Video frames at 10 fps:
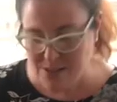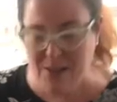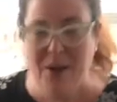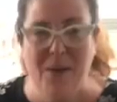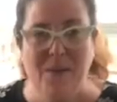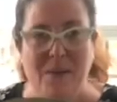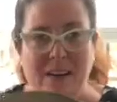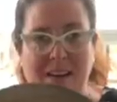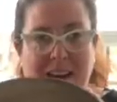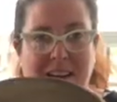So
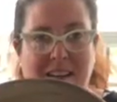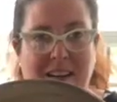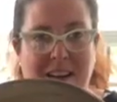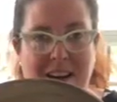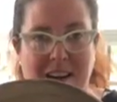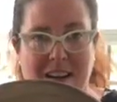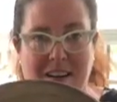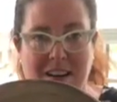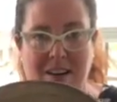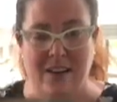here are
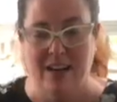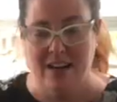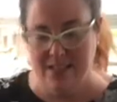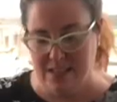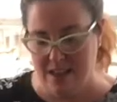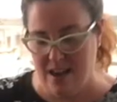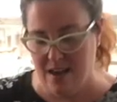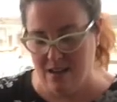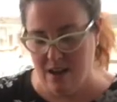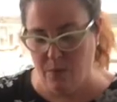our ingredients,
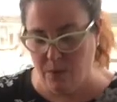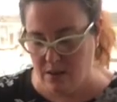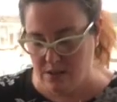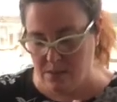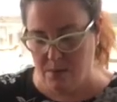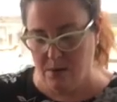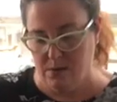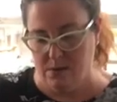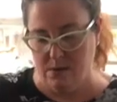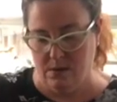and we are
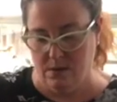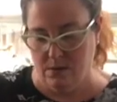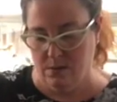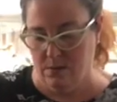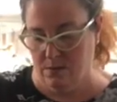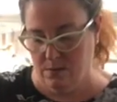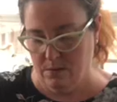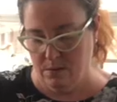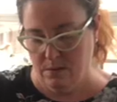supposed to